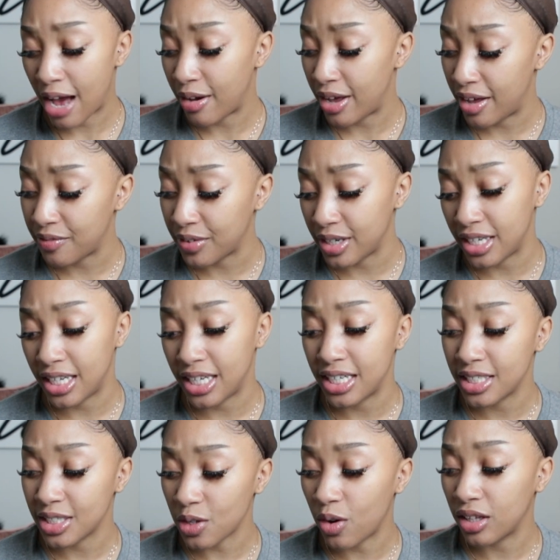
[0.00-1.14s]
However, it
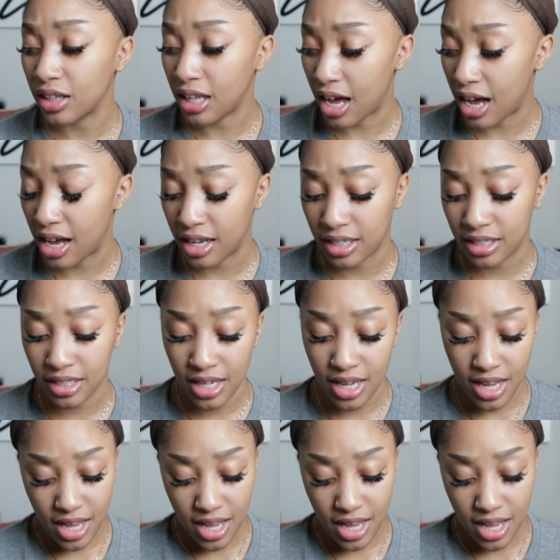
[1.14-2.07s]
is online.